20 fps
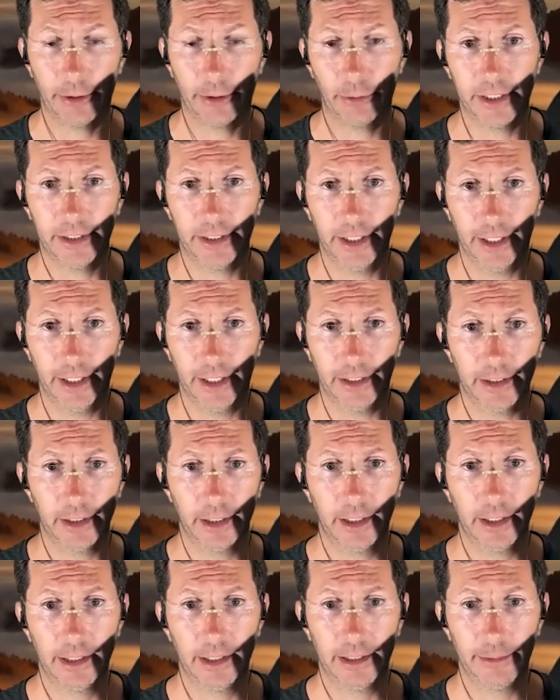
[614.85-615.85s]
what she did
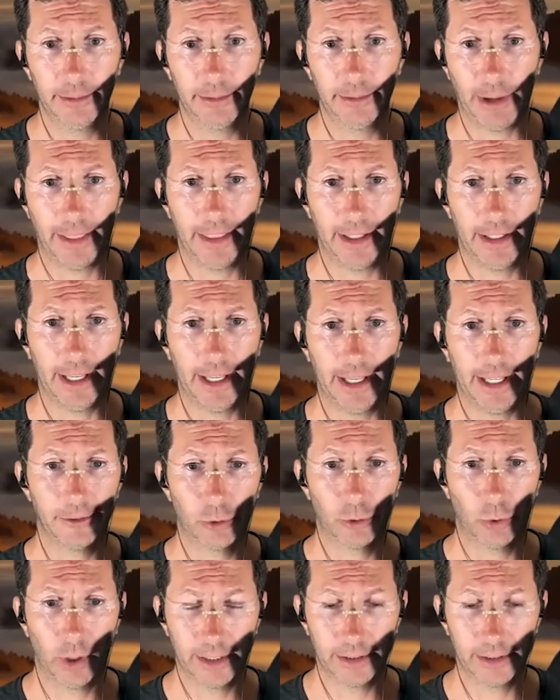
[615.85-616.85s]
by the
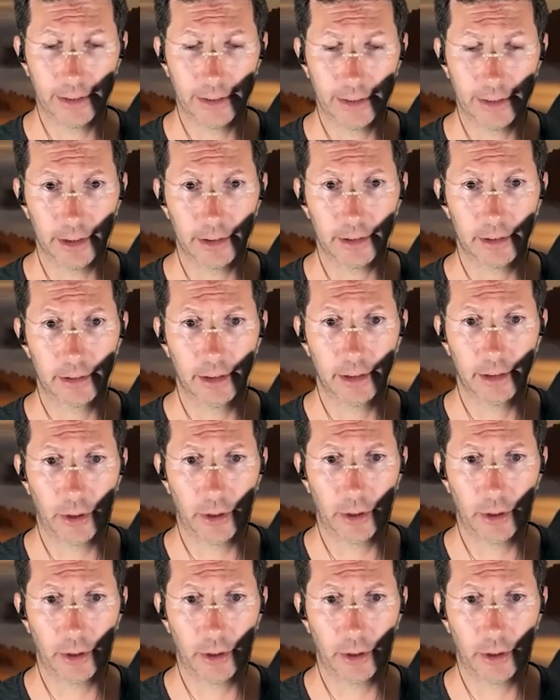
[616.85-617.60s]
age of twenty-seven.